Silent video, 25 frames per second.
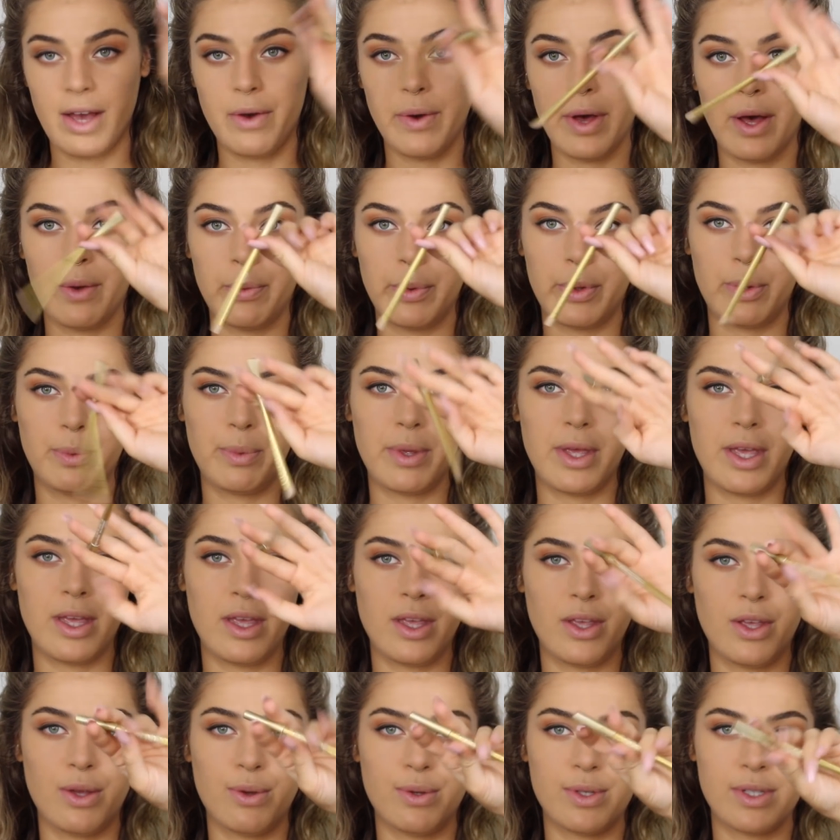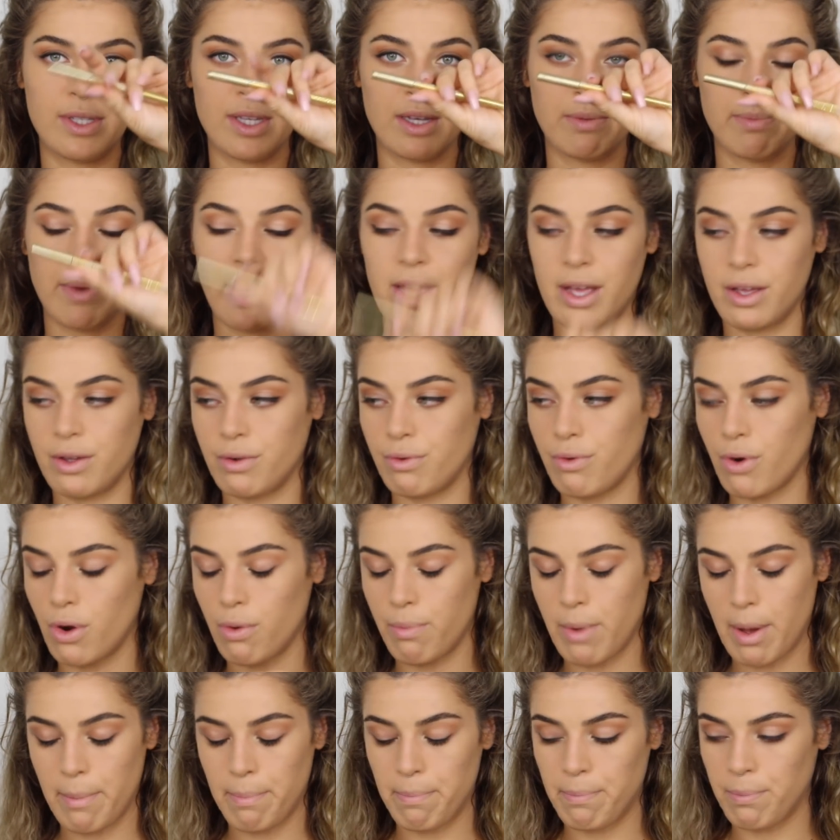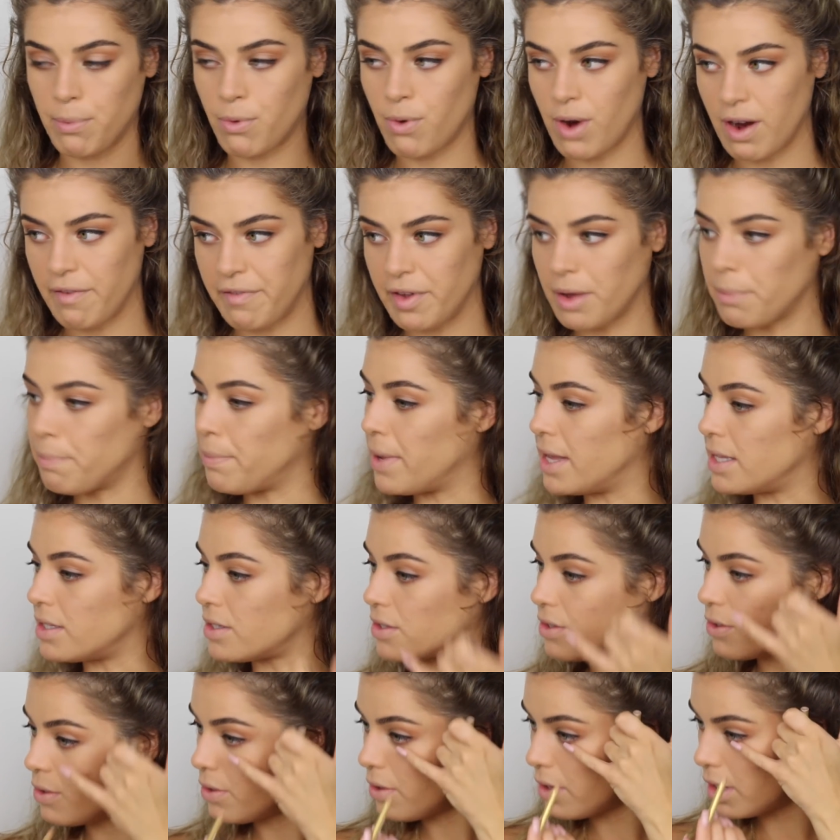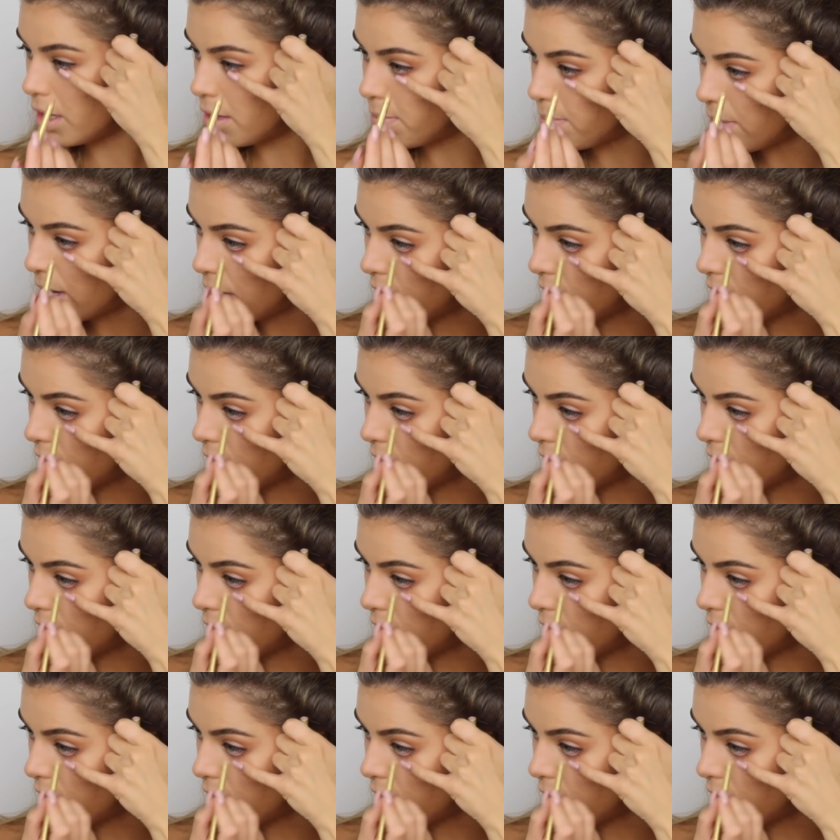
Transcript: now I will be using my graphic pencil in